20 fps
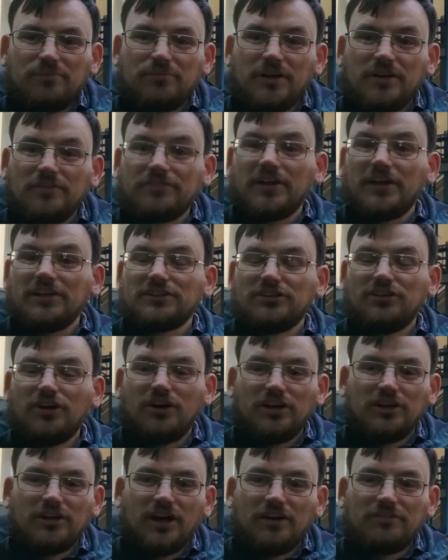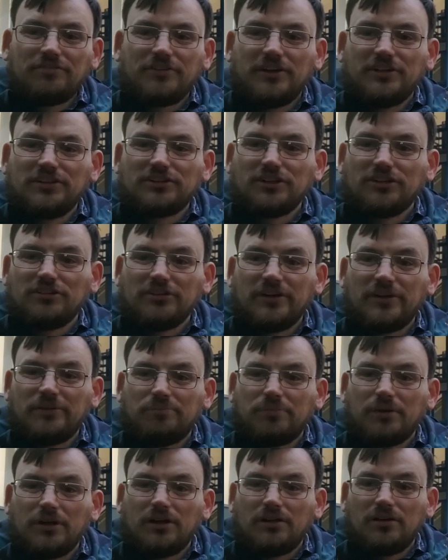If there's not enough, then sorry,
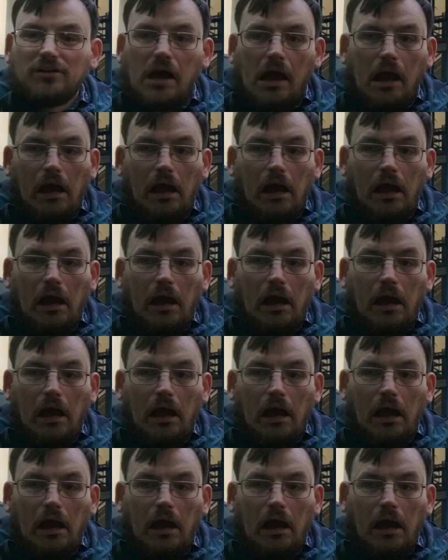but